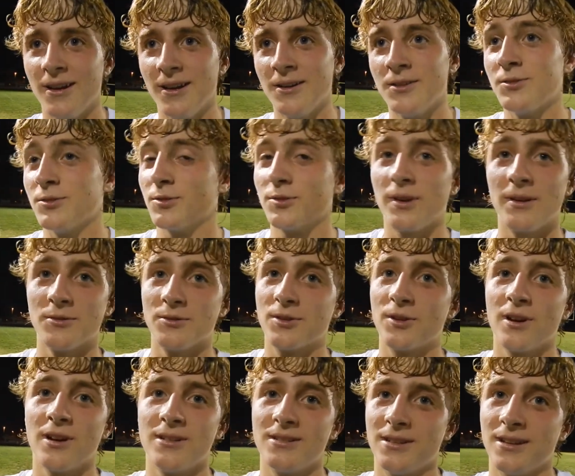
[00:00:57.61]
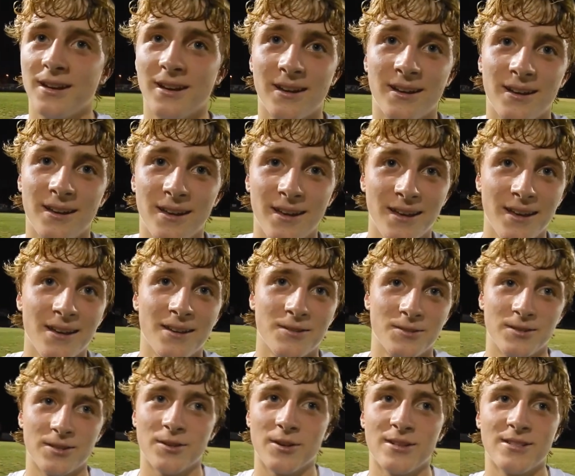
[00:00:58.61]
It was, it was crazy. Yeah. It
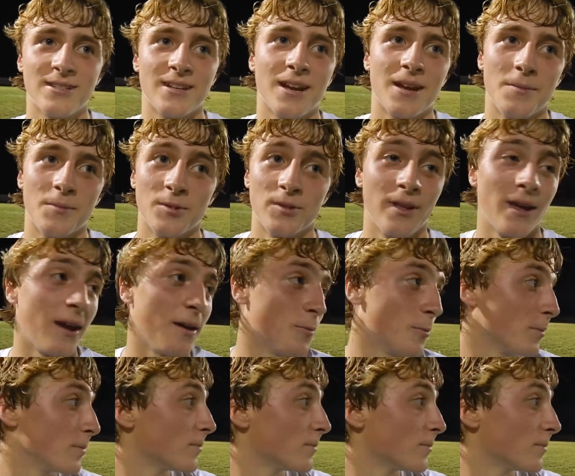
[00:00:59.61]
was a crazy game. Yeah. They,